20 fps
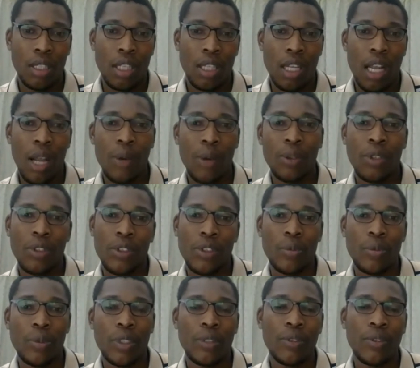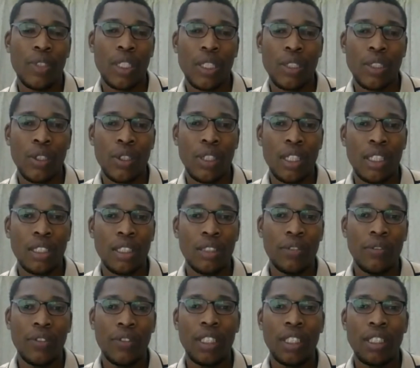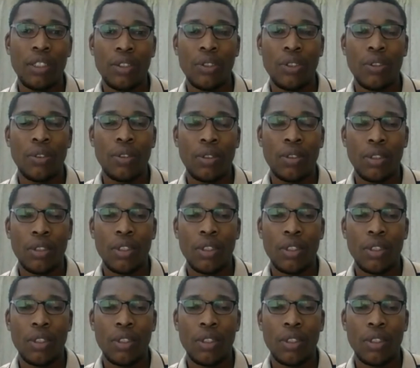how does your previous knowledge feed into